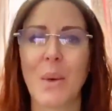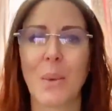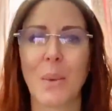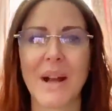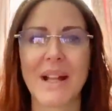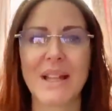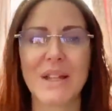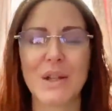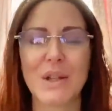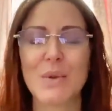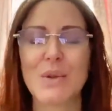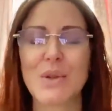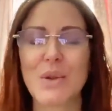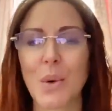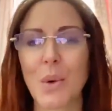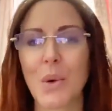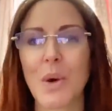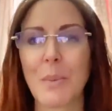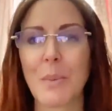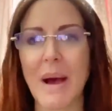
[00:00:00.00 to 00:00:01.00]
when you
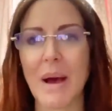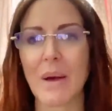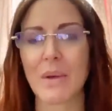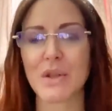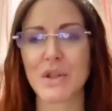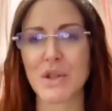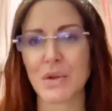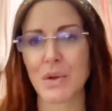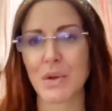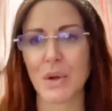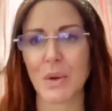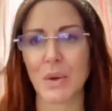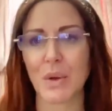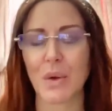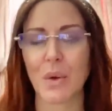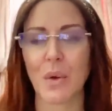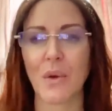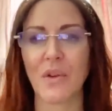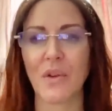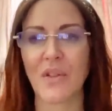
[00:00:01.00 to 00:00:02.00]
talk about the
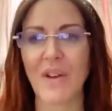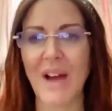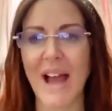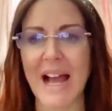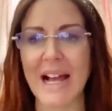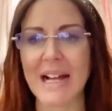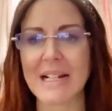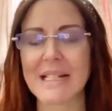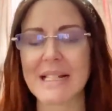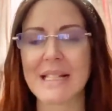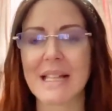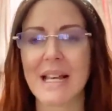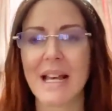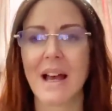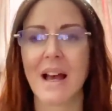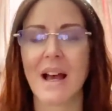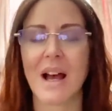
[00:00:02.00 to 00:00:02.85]
truth or facts,